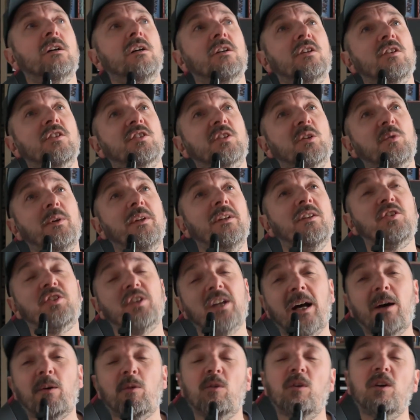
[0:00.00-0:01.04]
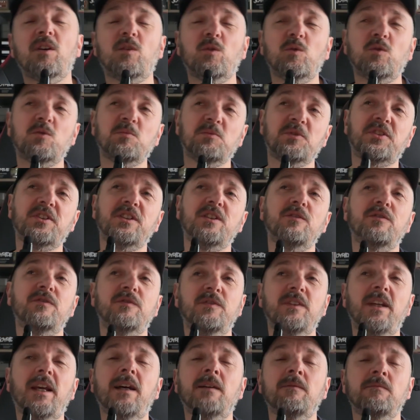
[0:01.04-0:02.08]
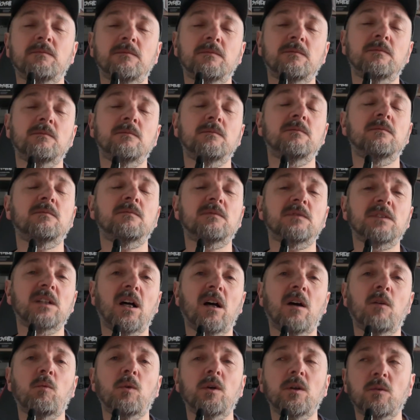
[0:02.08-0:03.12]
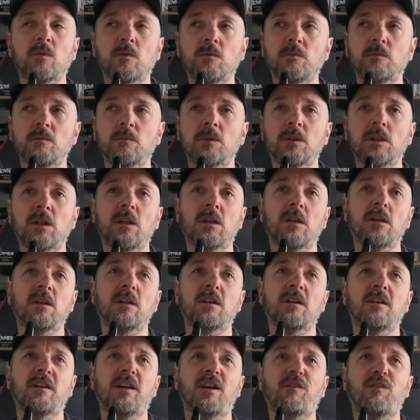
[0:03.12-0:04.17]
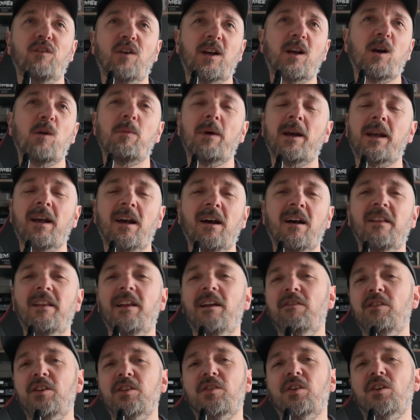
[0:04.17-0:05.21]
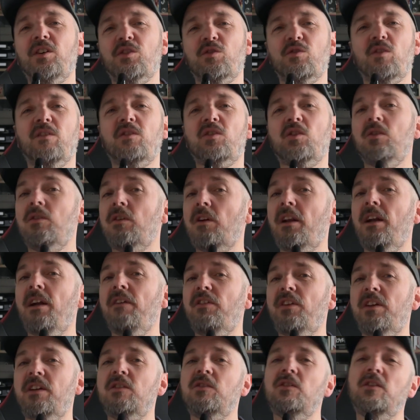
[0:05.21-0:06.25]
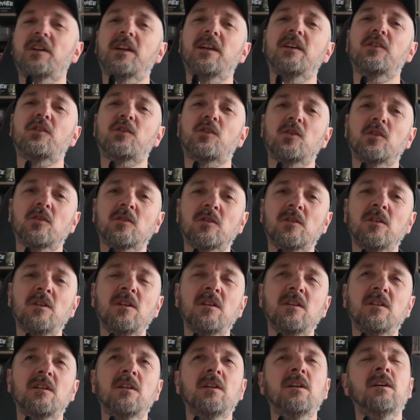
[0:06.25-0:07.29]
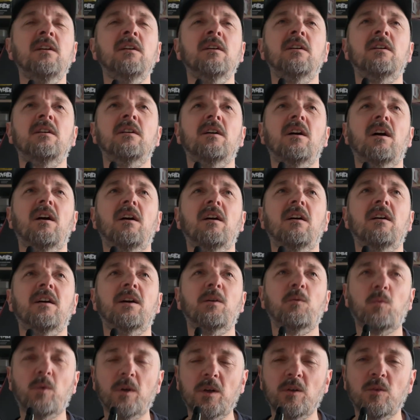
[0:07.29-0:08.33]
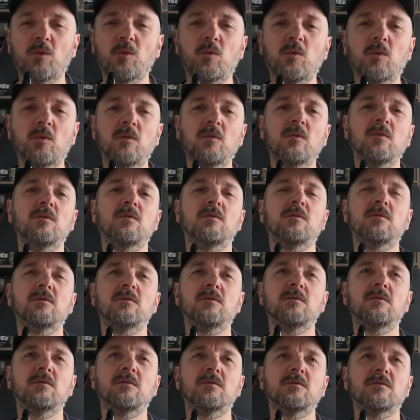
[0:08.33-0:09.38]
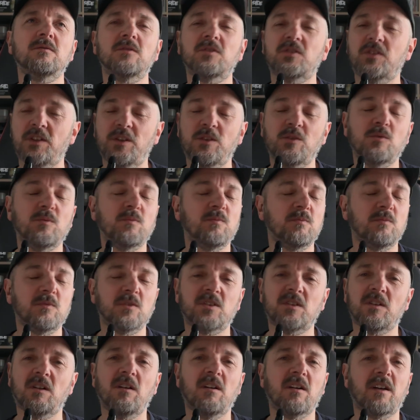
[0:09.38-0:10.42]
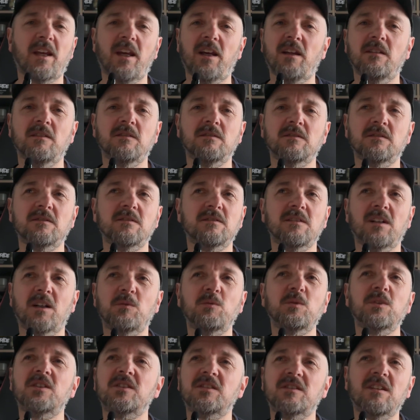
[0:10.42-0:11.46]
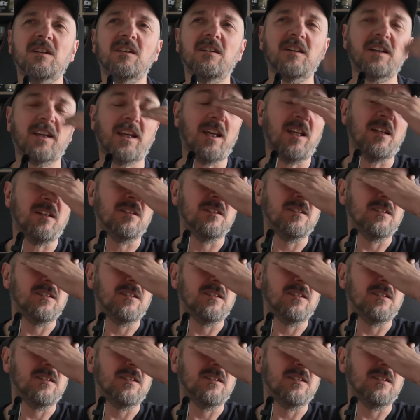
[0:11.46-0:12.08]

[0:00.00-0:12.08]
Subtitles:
so in the shower, I thought to myself, yeah, I will. If I go back out there and this hard drive's gone and everything on it has gone, I will still start again. I would start again.